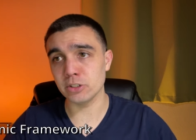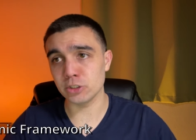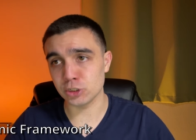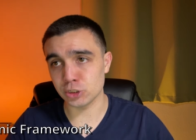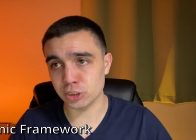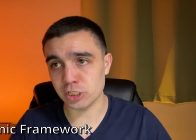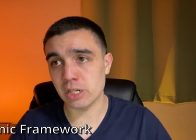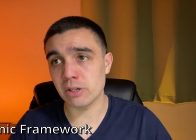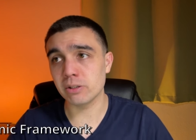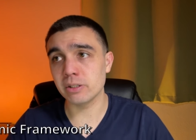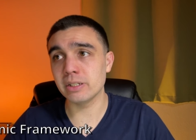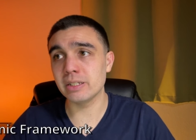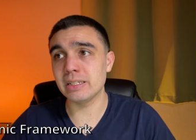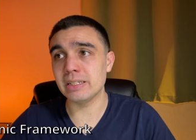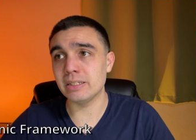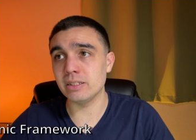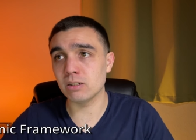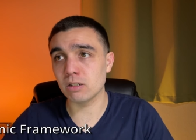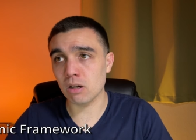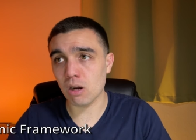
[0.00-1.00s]

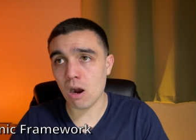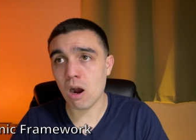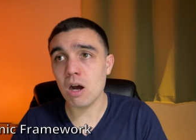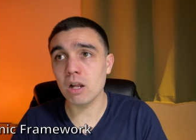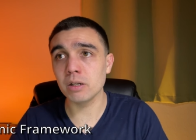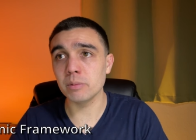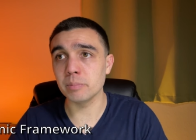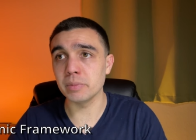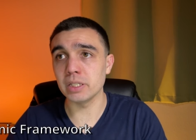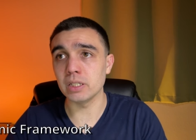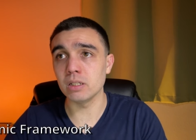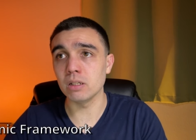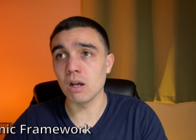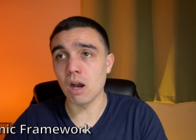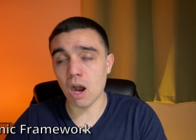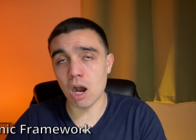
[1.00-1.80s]
sharing economy